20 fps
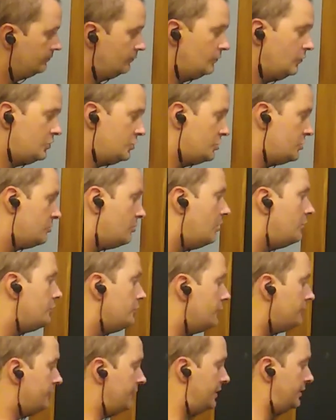with the square root
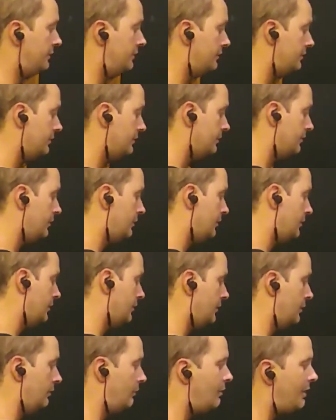of n.
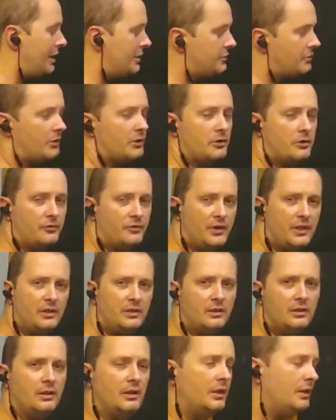Why square root of
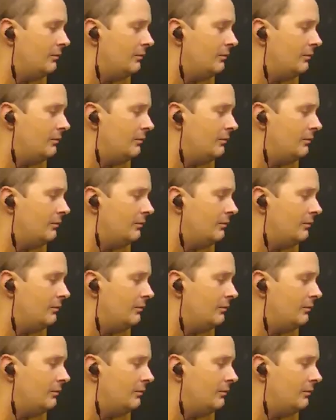n?